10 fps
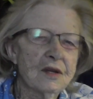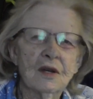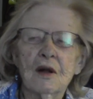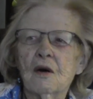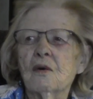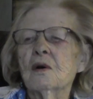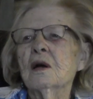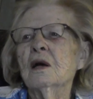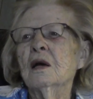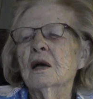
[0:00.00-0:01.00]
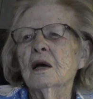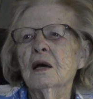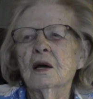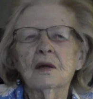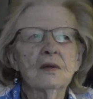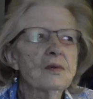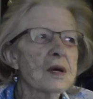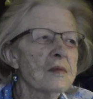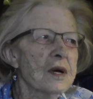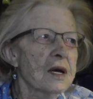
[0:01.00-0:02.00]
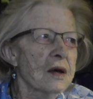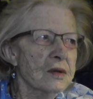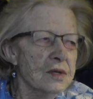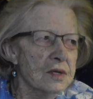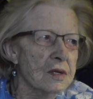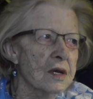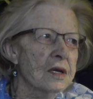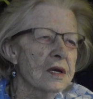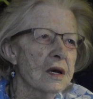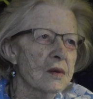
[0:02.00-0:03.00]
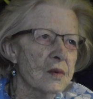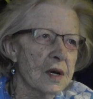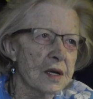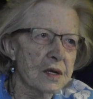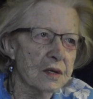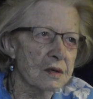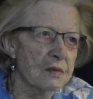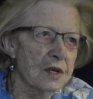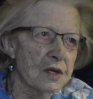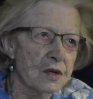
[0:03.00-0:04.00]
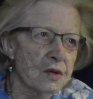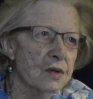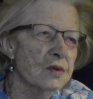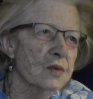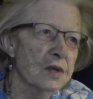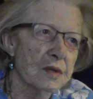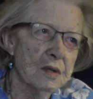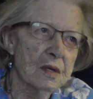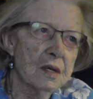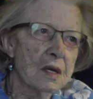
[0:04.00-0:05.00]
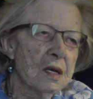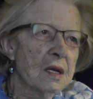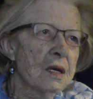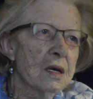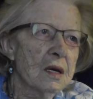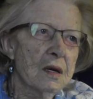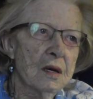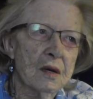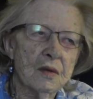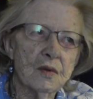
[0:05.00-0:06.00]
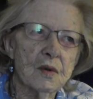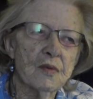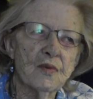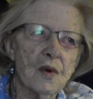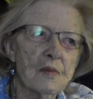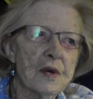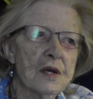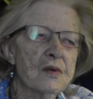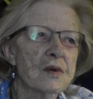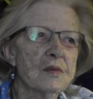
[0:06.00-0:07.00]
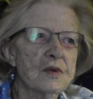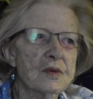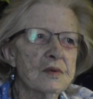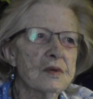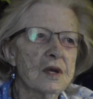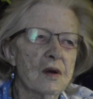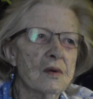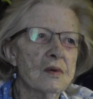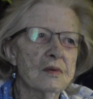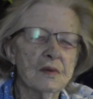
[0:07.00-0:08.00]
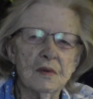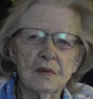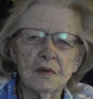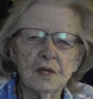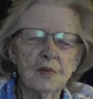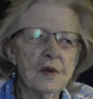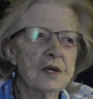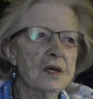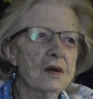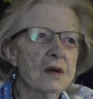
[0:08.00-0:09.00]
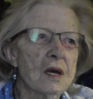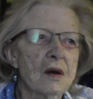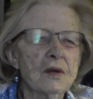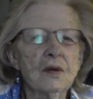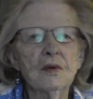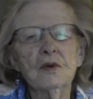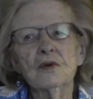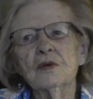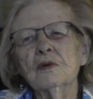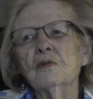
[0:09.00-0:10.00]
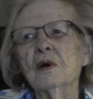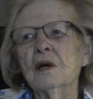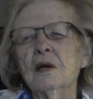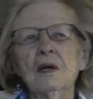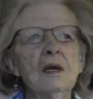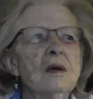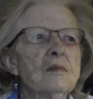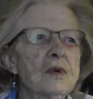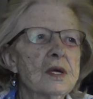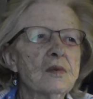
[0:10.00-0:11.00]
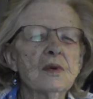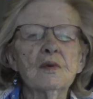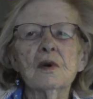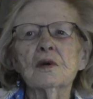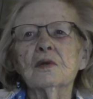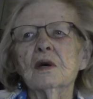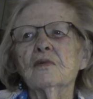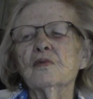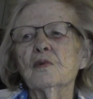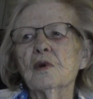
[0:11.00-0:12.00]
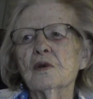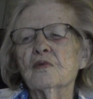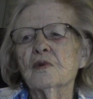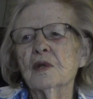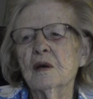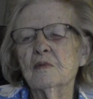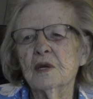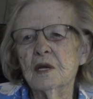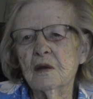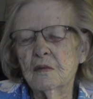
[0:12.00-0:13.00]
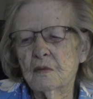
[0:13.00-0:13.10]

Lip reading: you know. And the way my house is laid out, why, it could be used with 3 or 4 bedrooms, you know, depending on how you use it. Why, but it would work for that many.